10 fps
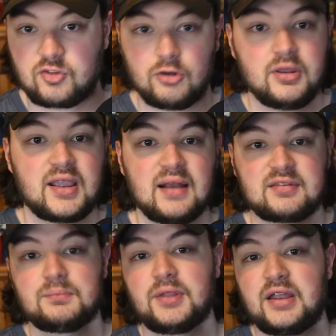Sony
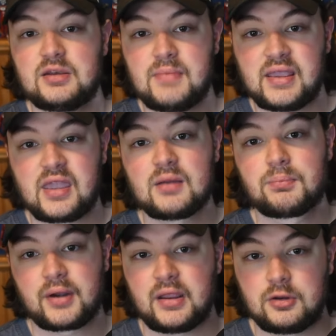contemplated making a
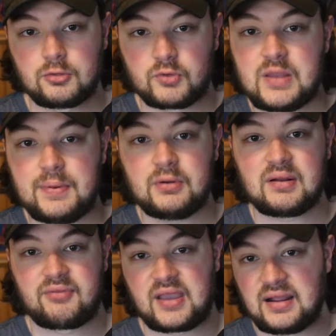brand new reboot
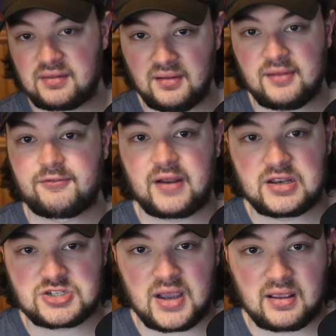of the Godzilla
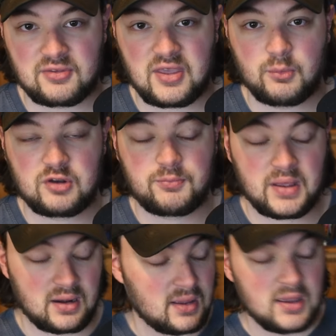franchise that would have
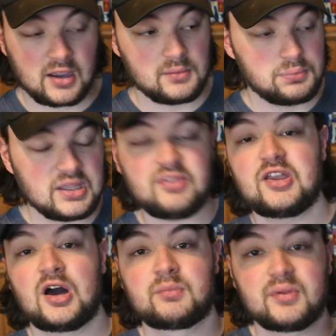been
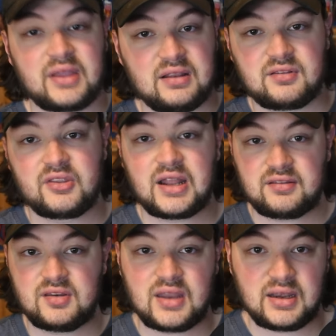completely unrelated to the
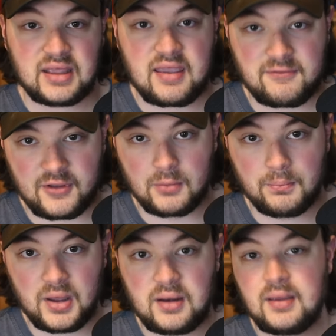1998
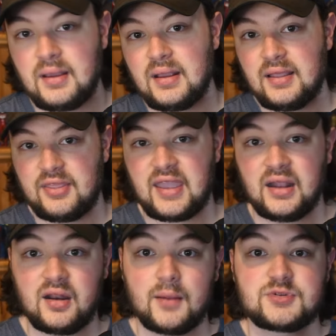film, but they
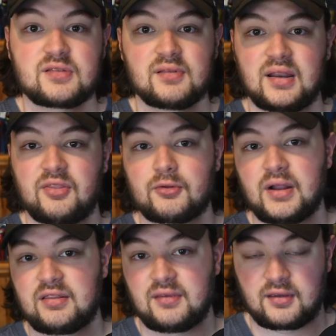ended up just letting the
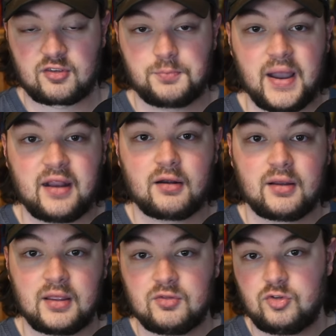rights expire
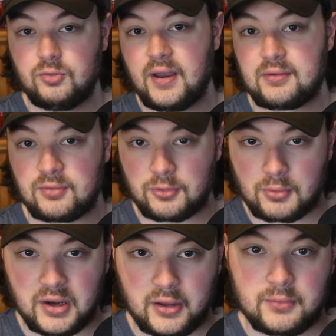in
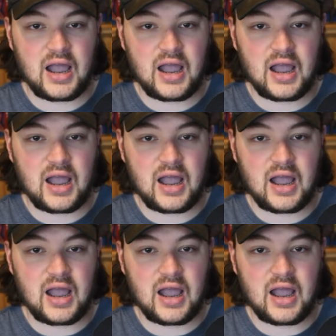2003.